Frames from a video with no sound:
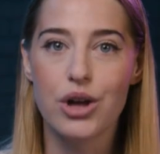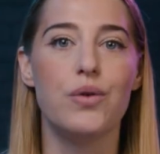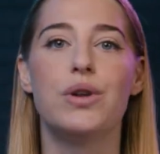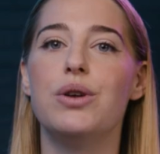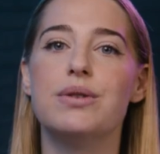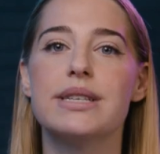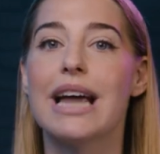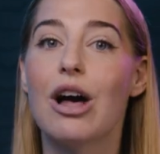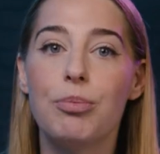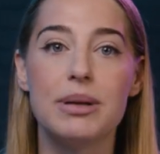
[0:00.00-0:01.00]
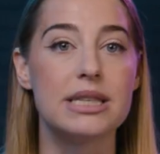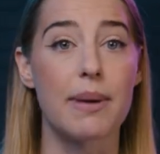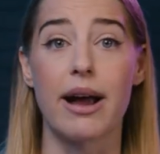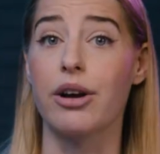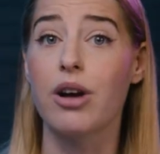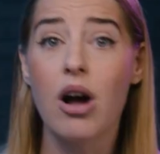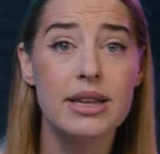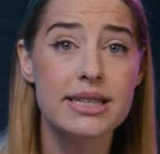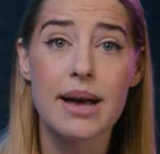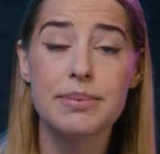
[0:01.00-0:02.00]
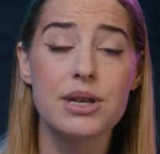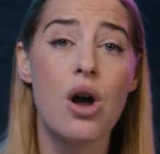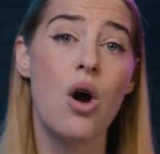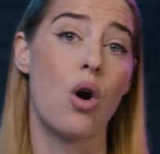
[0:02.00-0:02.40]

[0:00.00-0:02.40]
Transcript: You can use it to help inspire concepts